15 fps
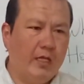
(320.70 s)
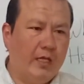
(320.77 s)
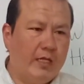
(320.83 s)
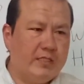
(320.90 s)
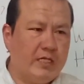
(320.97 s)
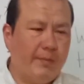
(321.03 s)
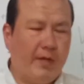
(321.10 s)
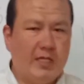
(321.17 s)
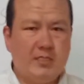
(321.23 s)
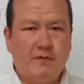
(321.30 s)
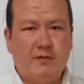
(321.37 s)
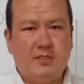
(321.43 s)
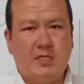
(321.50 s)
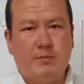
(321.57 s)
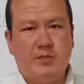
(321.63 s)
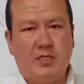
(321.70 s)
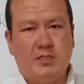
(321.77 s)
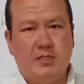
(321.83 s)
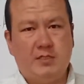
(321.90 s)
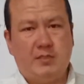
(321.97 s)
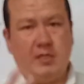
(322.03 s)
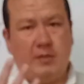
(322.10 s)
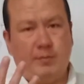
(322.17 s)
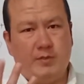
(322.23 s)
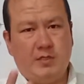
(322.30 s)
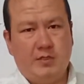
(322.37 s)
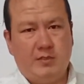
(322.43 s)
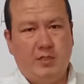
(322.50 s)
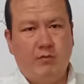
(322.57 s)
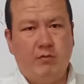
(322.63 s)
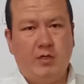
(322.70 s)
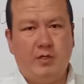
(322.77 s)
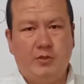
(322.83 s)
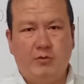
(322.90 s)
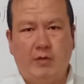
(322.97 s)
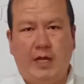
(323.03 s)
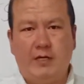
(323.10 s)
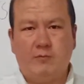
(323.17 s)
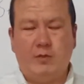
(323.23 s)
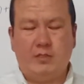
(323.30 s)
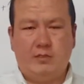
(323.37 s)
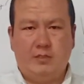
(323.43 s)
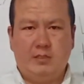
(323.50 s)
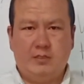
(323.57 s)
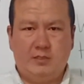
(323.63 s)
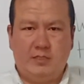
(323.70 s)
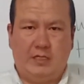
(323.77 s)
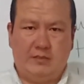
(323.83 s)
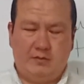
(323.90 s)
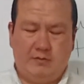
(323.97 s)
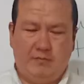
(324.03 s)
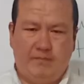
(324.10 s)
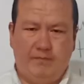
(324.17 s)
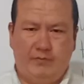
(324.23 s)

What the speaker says: Same case, if the subject is third person singular, you add what? Does.